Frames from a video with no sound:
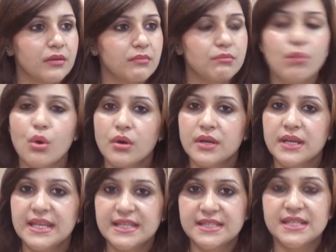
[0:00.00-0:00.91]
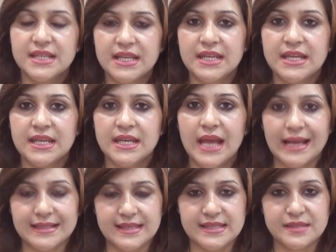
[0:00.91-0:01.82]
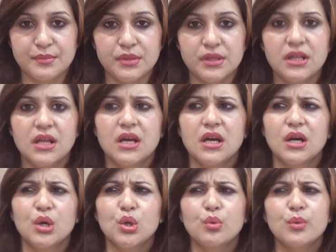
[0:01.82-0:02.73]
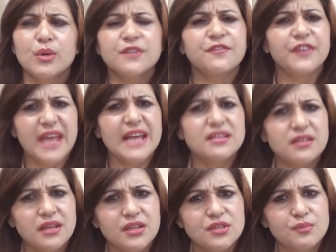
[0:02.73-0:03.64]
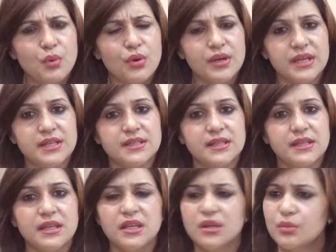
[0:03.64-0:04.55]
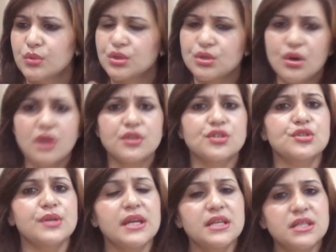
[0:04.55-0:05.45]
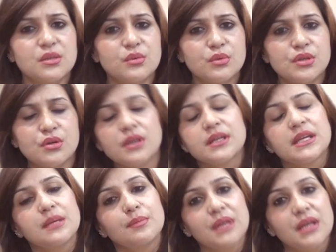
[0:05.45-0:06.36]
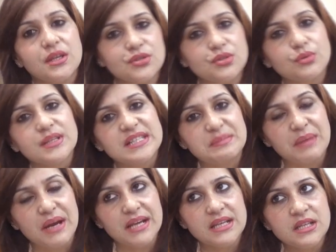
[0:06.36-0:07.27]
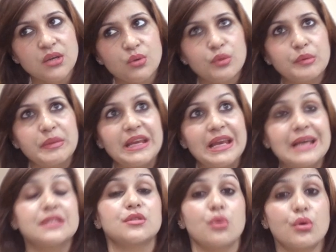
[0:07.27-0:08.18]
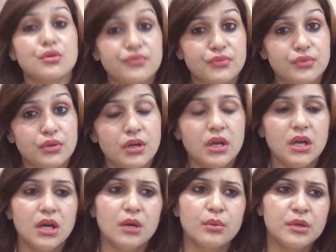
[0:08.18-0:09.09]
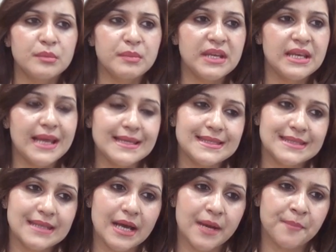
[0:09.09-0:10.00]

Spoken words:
more easily accessible, who would forget things more easily, who would talk straight, who would not keep things to his mind, who would be less thoughtful, who would be less